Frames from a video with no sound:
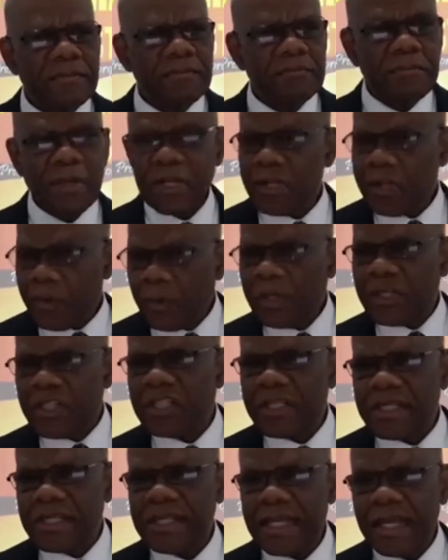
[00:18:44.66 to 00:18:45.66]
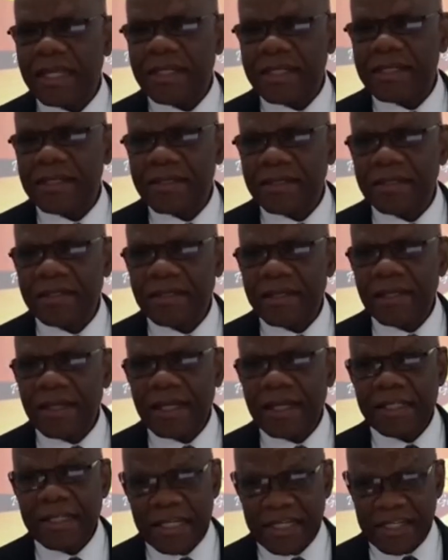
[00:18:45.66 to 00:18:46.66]
But you know what Jesus says?
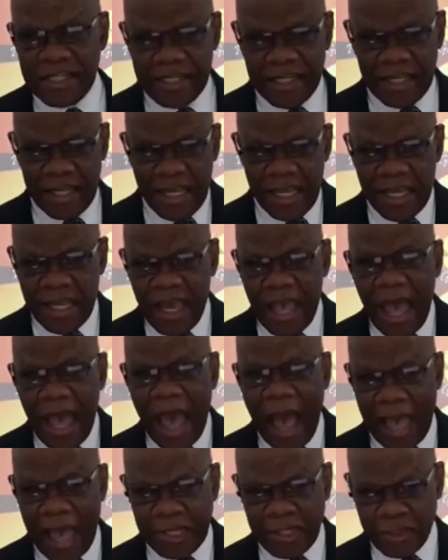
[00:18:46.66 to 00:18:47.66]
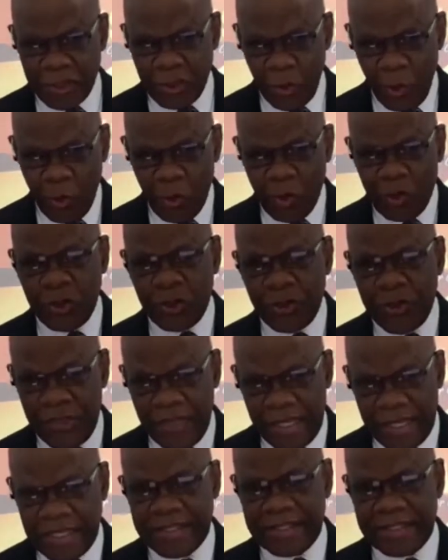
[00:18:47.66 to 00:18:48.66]
He said, see, I told you
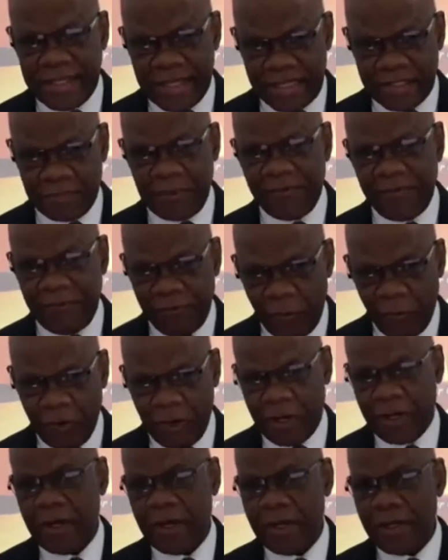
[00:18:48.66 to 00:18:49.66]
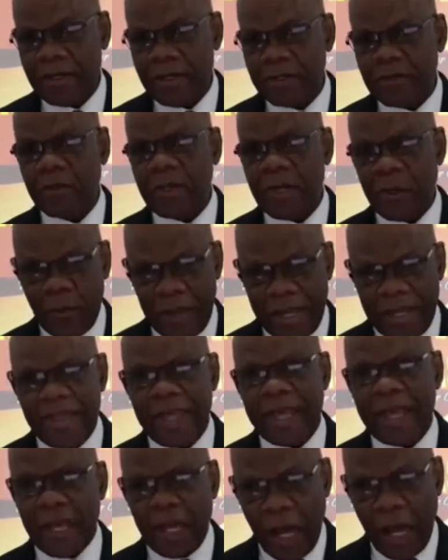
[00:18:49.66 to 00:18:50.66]
these things before, so that when
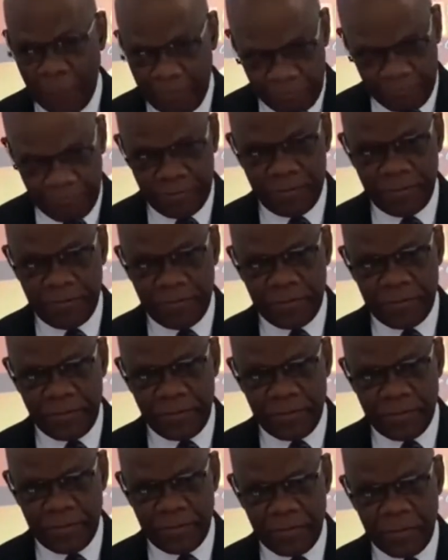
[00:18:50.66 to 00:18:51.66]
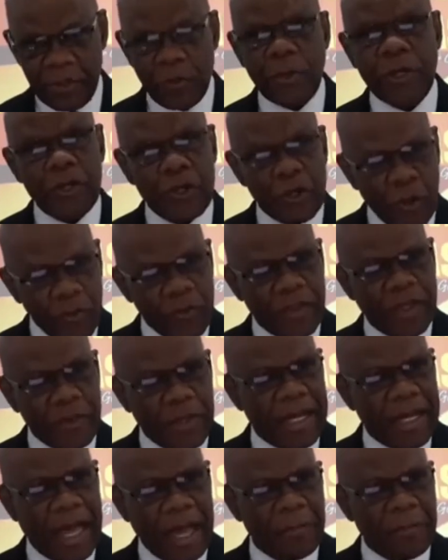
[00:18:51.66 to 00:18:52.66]
they come, you will know they
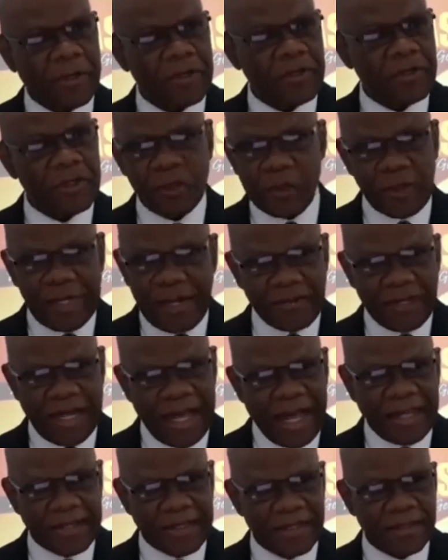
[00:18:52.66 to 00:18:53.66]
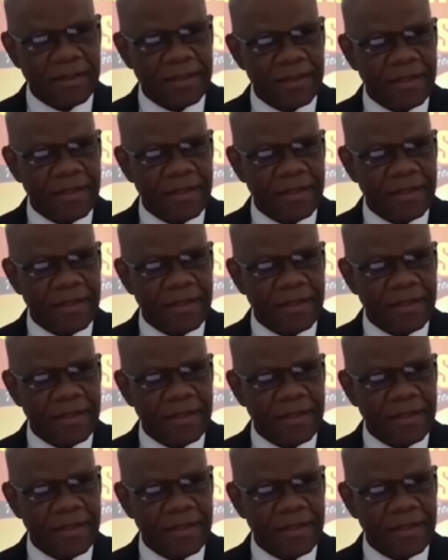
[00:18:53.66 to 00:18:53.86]
will happen. You don't have to ask.